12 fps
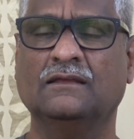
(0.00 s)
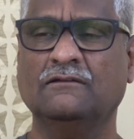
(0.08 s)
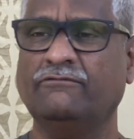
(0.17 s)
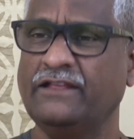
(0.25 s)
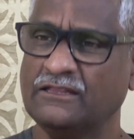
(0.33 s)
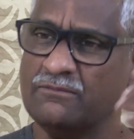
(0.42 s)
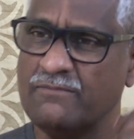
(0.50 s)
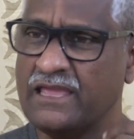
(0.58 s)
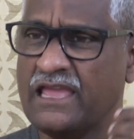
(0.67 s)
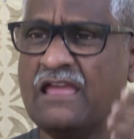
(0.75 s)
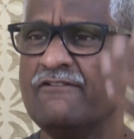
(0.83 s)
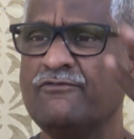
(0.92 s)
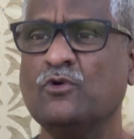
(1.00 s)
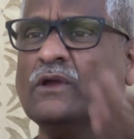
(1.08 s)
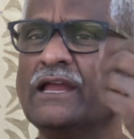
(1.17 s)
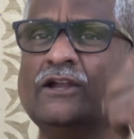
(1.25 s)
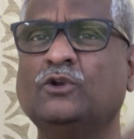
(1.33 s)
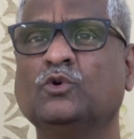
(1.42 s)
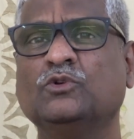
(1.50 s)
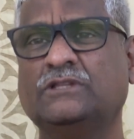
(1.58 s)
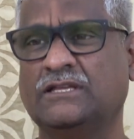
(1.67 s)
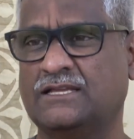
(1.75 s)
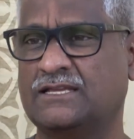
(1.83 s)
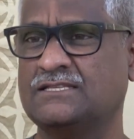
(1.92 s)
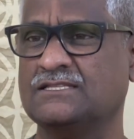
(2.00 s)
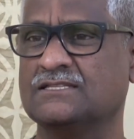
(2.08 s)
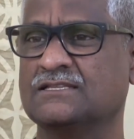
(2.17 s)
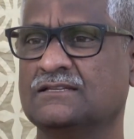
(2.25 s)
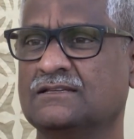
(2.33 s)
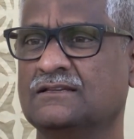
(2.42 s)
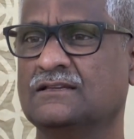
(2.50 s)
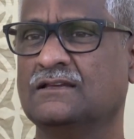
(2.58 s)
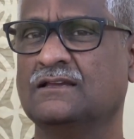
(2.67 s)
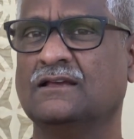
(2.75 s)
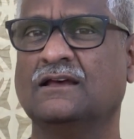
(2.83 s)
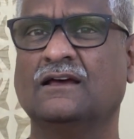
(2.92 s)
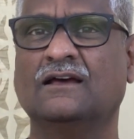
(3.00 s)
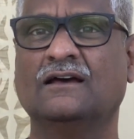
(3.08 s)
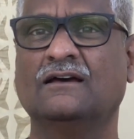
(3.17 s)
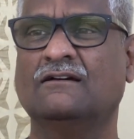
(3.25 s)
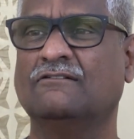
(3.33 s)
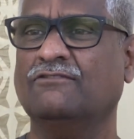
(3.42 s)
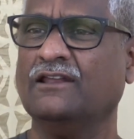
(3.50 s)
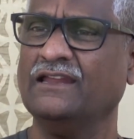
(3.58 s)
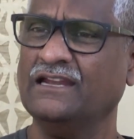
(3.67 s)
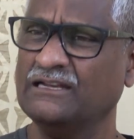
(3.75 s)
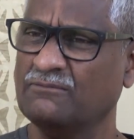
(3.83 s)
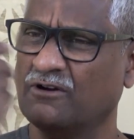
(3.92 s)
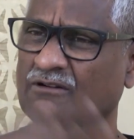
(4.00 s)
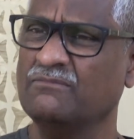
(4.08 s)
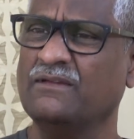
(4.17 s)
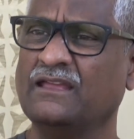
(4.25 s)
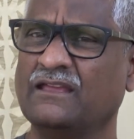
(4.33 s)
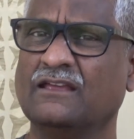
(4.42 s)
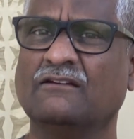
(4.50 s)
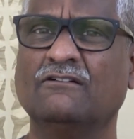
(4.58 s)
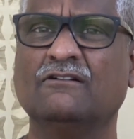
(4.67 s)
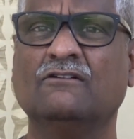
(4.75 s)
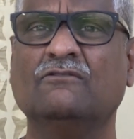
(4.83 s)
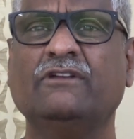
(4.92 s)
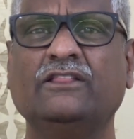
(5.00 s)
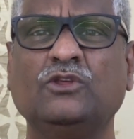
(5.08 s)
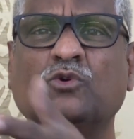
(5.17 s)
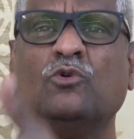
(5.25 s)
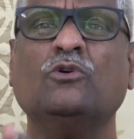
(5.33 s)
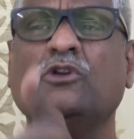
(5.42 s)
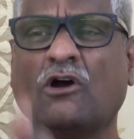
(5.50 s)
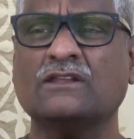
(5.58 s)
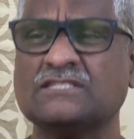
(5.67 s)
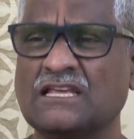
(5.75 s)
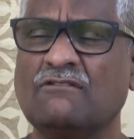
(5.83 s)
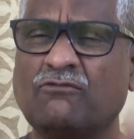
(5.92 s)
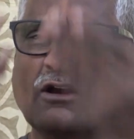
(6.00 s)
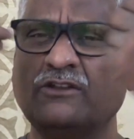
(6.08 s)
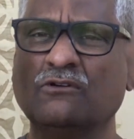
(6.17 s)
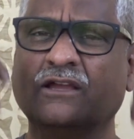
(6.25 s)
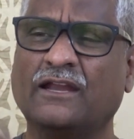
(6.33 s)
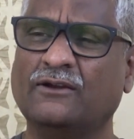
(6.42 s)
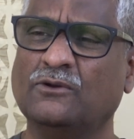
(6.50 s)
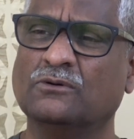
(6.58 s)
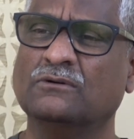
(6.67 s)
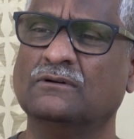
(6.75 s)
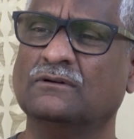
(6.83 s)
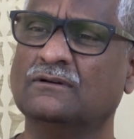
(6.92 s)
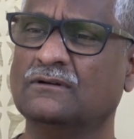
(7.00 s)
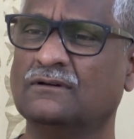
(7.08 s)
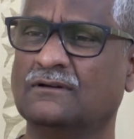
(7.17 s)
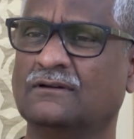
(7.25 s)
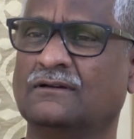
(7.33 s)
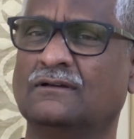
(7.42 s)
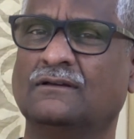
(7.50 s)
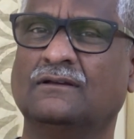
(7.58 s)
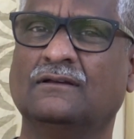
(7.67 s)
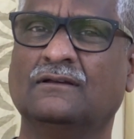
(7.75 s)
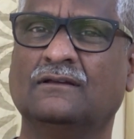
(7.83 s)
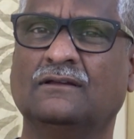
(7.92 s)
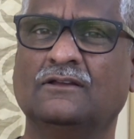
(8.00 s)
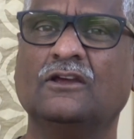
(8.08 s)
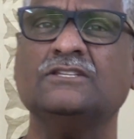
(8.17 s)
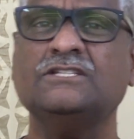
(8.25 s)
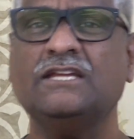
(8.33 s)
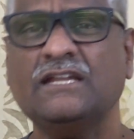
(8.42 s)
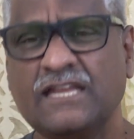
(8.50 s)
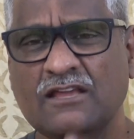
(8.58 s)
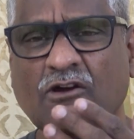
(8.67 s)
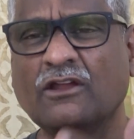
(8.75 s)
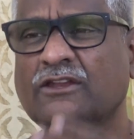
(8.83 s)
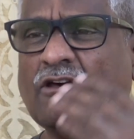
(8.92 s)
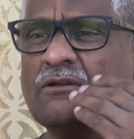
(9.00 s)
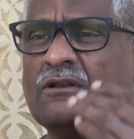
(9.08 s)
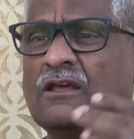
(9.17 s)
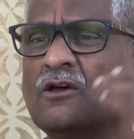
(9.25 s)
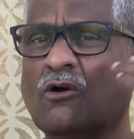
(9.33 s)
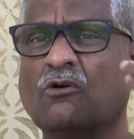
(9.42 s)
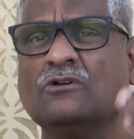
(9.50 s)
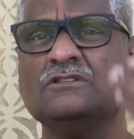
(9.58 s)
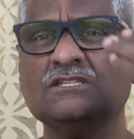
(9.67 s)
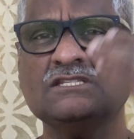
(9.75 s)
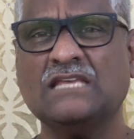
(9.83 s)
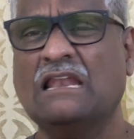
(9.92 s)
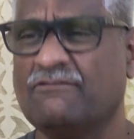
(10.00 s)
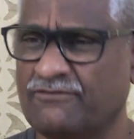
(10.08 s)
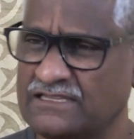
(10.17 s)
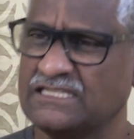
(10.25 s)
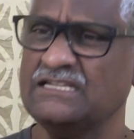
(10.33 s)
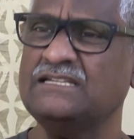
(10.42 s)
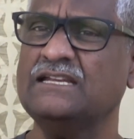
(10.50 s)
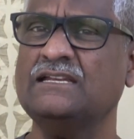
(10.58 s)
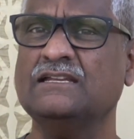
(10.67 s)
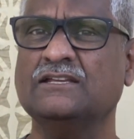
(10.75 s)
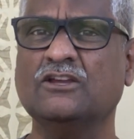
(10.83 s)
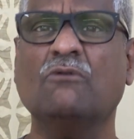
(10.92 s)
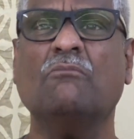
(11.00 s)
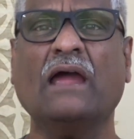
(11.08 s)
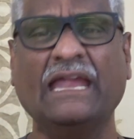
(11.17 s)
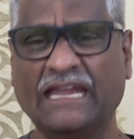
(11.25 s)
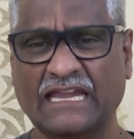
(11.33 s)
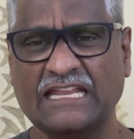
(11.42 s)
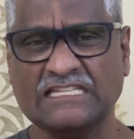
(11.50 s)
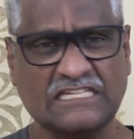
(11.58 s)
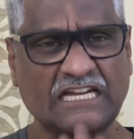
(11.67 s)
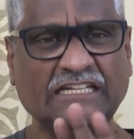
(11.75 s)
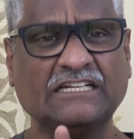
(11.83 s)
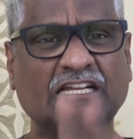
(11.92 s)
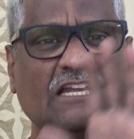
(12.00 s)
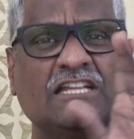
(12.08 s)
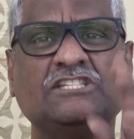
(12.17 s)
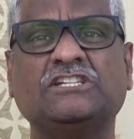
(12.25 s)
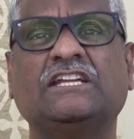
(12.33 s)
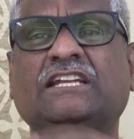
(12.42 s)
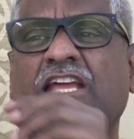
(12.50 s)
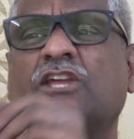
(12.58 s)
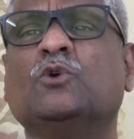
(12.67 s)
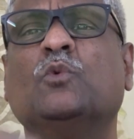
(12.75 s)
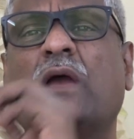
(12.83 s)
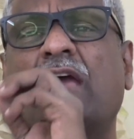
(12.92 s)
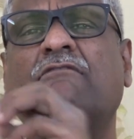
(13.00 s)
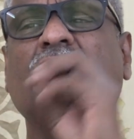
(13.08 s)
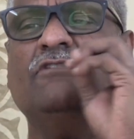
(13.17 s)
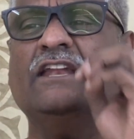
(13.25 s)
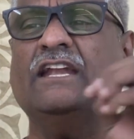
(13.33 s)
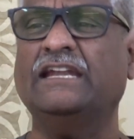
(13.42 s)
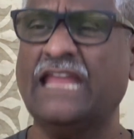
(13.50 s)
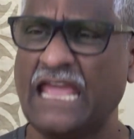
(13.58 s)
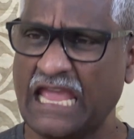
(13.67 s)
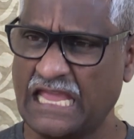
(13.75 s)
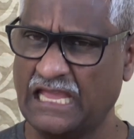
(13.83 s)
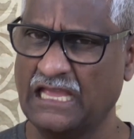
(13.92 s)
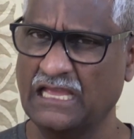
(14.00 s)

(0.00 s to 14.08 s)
With me, if you can do this, forget about me. With you yourself, what you can do? You're cheating on your own self, isn't it? Your mind is literally cheating you every day.